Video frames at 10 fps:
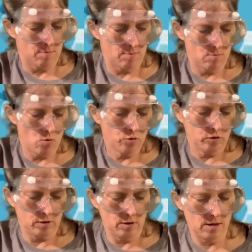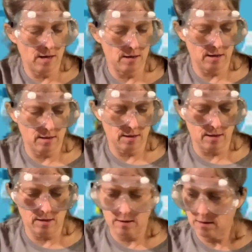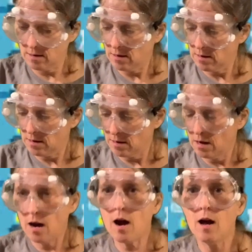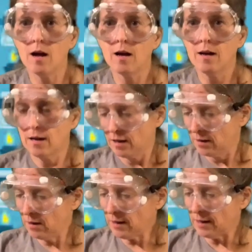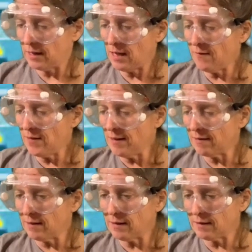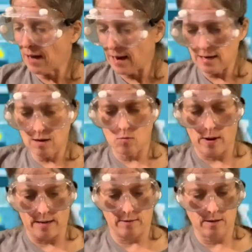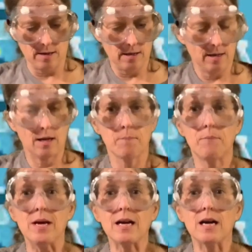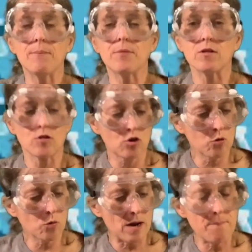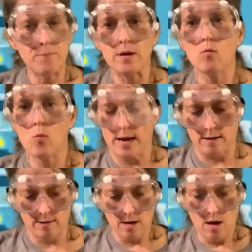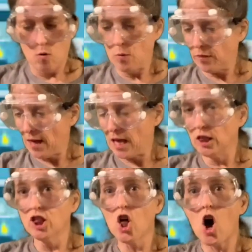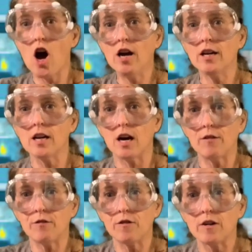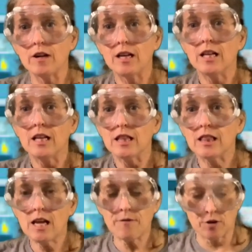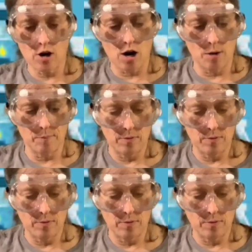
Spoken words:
Mostly to the end, I think. Ah, look at, even this little tiny weight can pick up this great big weight with a long enough lever arm.